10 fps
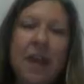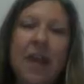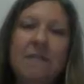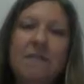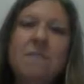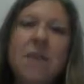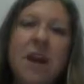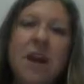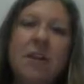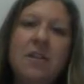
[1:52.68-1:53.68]
And from
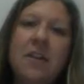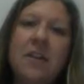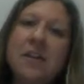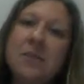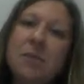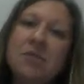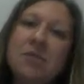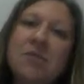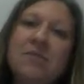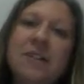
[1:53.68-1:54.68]
there, the last
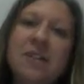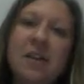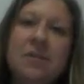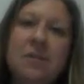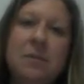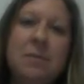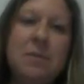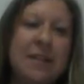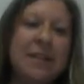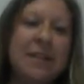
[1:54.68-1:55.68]
person to reach out to would
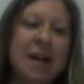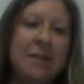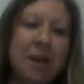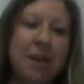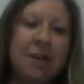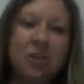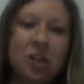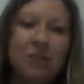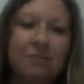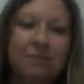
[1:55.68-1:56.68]
be the data manager.